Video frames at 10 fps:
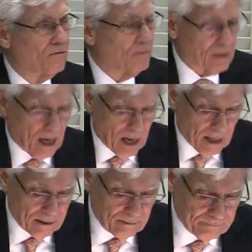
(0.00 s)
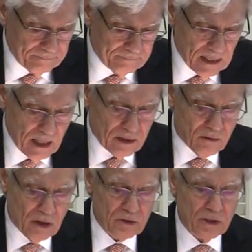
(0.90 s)
from God,
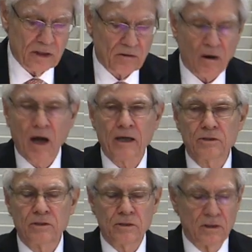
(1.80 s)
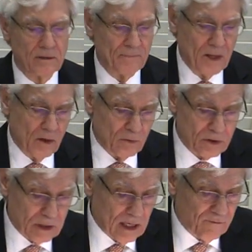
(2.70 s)
trust in Christ
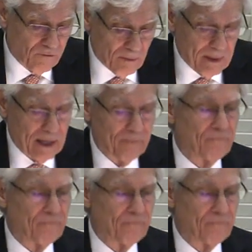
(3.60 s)
receive from him